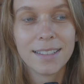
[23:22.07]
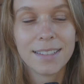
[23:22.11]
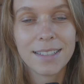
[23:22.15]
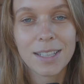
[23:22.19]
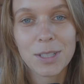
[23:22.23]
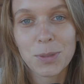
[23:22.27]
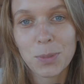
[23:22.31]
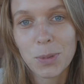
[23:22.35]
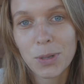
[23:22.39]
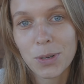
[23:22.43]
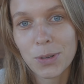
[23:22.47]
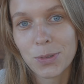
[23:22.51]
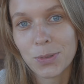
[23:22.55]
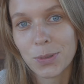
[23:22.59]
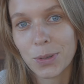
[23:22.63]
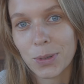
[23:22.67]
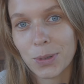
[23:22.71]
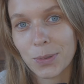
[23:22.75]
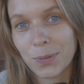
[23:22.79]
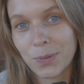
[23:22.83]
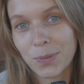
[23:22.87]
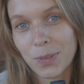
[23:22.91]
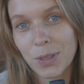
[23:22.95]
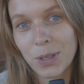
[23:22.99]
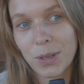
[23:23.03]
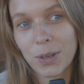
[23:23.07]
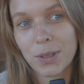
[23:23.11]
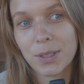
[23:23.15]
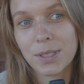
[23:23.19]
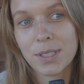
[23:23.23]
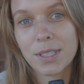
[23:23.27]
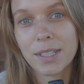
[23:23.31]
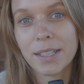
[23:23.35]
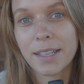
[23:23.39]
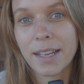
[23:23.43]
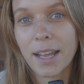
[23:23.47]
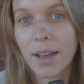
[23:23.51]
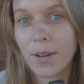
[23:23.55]
That's beautiful. You're going
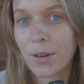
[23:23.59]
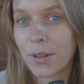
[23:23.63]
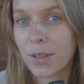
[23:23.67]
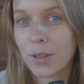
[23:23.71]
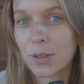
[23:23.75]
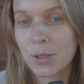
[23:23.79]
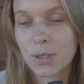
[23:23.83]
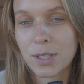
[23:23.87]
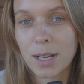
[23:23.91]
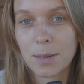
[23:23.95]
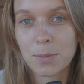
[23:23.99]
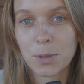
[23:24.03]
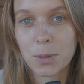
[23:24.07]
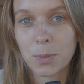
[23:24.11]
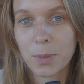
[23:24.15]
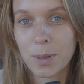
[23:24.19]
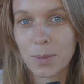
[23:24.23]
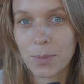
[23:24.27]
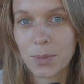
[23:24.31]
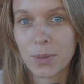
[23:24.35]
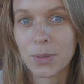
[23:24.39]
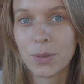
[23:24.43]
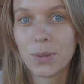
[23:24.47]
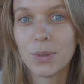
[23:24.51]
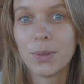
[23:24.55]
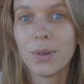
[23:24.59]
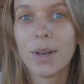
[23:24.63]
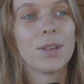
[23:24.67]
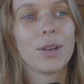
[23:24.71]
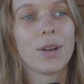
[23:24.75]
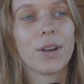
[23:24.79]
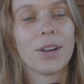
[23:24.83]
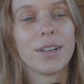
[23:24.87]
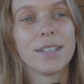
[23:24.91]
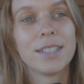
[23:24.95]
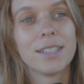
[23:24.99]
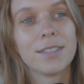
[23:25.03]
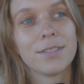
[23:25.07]
to encounter those types of people.
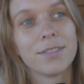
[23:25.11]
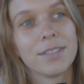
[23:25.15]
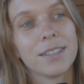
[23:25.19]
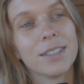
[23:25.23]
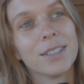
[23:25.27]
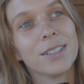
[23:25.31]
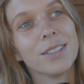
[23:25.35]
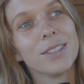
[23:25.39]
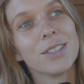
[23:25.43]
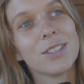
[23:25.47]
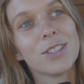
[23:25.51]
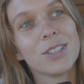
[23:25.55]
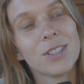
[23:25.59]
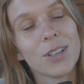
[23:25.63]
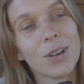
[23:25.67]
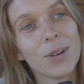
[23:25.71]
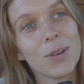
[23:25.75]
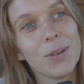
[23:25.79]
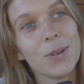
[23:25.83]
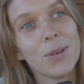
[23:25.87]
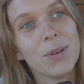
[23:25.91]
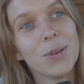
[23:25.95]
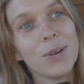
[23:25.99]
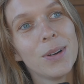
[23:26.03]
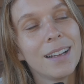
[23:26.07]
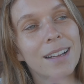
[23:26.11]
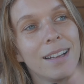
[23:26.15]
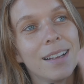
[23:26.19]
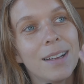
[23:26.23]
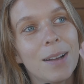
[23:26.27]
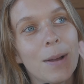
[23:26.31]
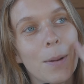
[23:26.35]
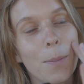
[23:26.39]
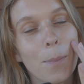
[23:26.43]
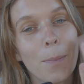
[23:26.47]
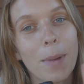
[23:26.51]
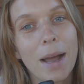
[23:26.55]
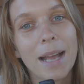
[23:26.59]
You're going to feel so
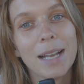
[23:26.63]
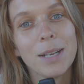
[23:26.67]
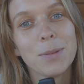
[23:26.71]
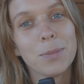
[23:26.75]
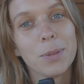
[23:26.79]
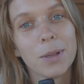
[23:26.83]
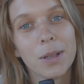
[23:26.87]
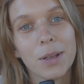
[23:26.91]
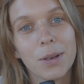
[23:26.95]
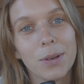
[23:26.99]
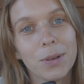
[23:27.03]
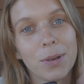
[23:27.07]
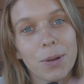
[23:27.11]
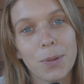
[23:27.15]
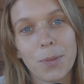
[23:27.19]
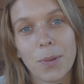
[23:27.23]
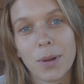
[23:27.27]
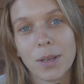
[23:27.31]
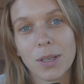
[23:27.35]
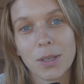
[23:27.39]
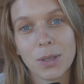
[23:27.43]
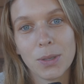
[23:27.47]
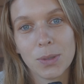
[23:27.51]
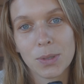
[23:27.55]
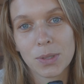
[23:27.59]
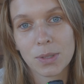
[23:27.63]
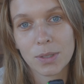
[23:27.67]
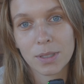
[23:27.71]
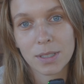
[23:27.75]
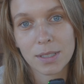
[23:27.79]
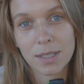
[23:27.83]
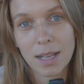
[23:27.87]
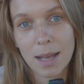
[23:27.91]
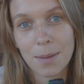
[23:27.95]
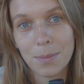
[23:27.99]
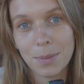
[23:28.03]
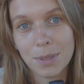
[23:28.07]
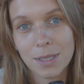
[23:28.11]
mind blown on what you used to
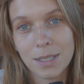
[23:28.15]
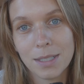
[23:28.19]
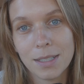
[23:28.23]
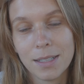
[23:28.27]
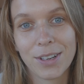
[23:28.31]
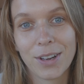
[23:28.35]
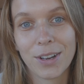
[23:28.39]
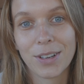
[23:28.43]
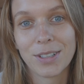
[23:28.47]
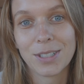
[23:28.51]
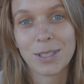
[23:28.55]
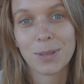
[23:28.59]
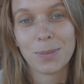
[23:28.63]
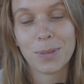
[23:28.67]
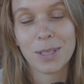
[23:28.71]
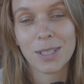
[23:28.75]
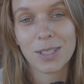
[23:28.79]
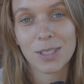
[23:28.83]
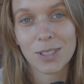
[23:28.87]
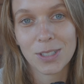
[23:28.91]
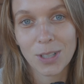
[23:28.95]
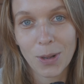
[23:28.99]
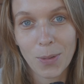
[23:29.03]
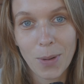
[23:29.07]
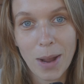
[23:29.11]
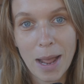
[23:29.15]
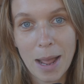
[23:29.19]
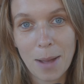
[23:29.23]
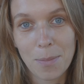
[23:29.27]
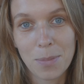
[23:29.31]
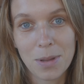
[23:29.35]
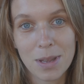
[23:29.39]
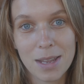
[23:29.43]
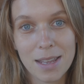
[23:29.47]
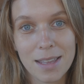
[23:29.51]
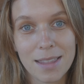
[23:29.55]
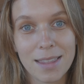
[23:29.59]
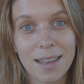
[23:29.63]
accept. You're going to be so
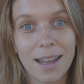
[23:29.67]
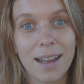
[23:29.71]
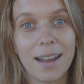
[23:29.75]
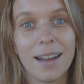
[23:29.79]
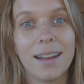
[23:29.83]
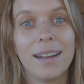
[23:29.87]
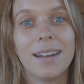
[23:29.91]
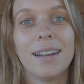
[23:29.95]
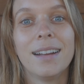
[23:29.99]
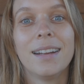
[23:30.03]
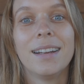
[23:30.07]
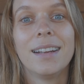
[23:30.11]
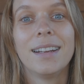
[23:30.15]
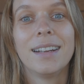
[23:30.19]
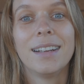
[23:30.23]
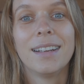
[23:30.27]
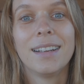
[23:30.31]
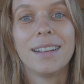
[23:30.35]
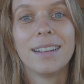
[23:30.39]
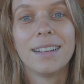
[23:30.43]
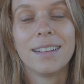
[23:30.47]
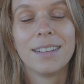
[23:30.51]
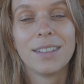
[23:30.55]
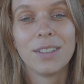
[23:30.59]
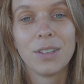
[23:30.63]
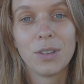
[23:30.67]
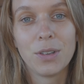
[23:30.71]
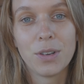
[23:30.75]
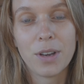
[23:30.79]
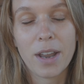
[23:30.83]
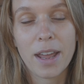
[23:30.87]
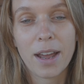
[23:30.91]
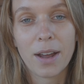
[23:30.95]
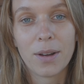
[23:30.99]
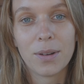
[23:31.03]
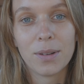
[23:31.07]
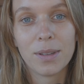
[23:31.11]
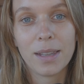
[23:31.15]
happy that you
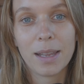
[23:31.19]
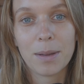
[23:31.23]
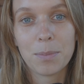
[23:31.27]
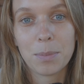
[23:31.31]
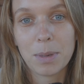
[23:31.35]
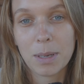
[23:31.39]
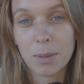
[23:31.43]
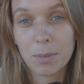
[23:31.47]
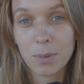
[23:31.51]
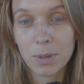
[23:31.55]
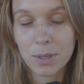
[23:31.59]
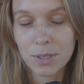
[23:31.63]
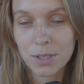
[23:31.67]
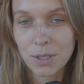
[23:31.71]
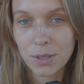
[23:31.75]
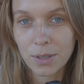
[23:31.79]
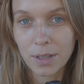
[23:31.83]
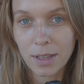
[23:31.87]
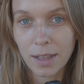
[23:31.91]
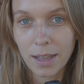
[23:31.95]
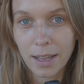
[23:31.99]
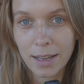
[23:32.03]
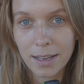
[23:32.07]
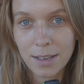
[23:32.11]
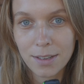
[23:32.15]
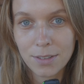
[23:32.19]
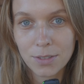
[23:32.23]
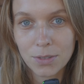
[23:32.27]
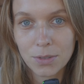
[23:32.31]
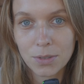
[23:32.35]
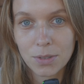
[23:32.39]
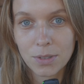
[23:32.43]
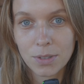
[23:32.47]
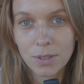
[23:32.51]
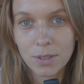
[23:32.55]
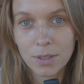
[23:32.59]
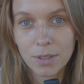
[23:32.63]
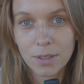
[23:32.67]
now let people into your
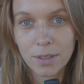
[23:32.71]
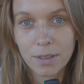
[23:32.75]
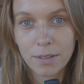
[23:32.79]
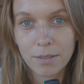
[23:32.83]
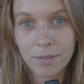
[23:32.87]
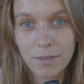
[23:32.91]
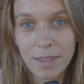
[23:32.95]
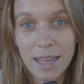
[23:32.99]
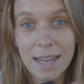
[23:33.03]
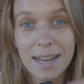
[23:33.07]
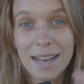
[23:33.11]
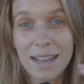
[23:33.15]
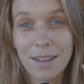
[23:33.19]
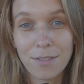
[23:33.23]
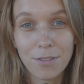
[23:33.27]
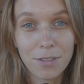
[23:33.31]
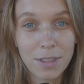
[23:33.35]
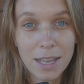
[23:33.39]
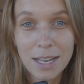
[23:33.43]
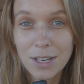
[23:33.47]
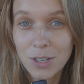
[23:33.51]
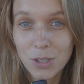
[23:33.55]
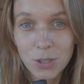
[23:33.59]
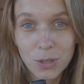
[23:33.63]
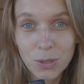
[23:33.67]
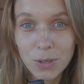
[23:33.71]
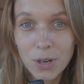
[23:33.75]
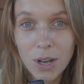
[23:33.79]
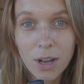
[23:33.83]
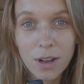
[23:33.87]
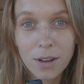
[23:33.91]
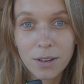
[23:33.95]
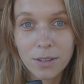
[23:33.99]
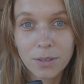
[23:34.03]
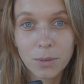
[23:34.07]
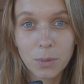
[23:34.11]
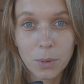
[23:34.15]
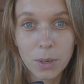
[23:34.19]
life that if they do
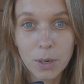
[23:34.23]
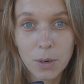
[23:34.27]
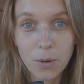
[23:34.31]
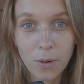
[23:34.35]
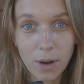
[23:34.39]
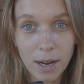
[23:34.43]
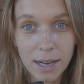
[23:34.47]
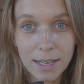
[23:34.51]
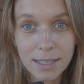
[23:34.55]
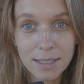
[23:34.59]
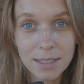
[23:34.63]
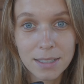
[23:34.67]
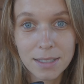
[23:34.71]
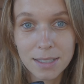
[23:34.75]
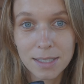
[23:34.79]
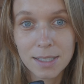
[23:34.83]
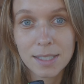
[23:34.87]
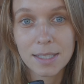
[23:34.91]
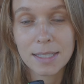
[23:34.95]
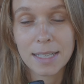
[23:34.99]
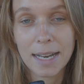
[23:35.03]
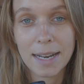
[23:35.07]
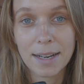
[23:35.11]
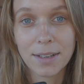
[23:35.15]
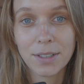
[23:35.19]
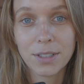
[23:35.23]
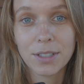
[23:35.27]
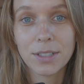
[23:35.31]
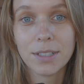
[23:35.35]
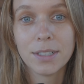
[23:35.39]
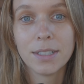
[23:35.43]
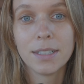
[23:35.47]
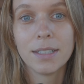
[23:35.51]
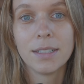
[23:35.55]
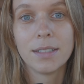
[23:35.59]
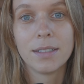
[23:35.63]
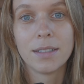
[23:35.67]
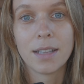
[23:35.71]
not require the
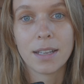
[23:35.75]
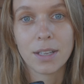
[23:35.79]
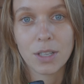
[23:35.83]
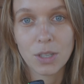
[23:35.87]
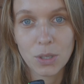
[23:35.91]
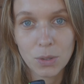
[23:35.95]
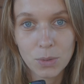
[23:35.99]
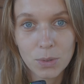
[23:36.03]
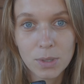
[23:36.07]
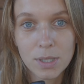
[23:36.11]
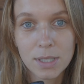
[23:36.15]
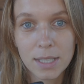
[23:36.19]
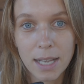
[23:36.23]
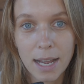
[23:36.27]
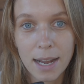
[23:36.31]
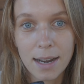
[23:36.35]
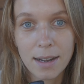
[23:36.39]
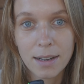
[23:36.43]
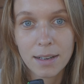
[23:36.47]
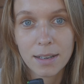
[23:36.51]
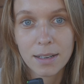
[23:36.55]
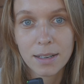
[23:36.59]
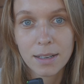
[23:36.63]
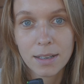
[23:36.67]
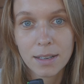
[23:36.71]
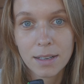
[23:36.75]
standard that you set